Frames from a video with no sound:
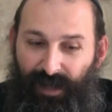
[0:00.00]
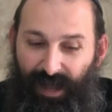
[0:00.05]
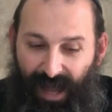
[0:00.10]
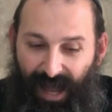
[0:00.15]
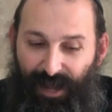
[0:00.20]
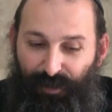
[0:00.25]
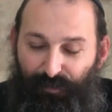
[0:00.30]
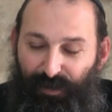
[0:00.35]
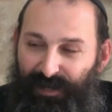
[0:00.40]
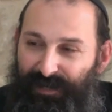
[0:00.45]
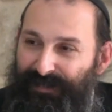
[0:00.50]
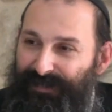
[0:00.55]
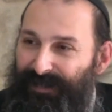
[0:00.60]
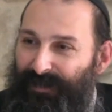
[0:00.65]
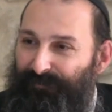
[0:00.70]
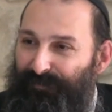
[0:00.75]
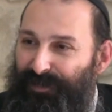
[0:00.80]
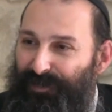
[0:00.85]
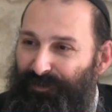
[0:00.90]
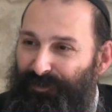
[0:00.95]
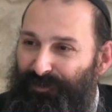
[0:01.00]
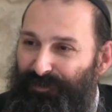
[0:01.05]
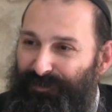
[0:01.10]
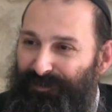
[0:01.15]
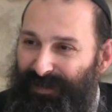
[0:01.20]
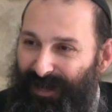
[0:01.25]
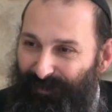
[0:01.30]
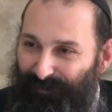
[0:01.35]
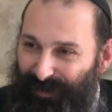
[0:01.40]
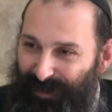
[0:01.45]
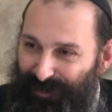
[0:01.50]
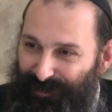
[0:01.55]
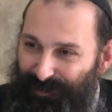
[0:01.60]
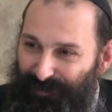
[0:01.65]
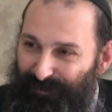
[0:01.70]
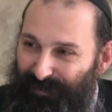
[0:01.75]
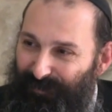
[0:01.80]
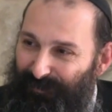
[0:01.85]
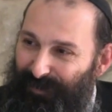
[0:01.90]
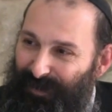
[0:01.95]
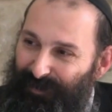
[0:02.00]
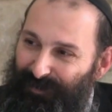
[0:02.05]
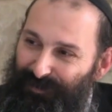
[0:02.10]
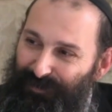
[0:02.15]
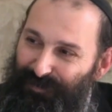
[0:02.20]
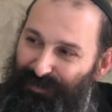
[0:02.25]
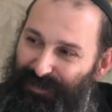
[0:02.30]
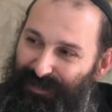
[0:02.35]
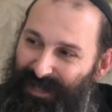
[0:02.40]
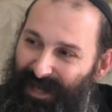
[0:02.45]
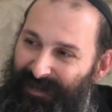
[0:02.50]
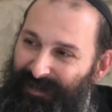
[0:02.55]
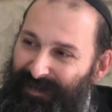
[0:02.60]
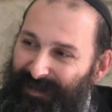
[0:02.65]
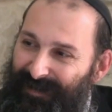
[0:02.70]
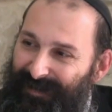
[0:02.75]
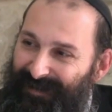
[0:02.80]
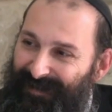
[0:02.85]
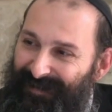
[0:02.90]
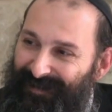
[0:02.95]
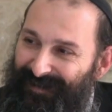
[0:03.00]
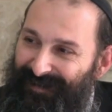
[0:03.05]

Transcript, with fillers: I wanted something good. I wanted to be married to the Tzaddik.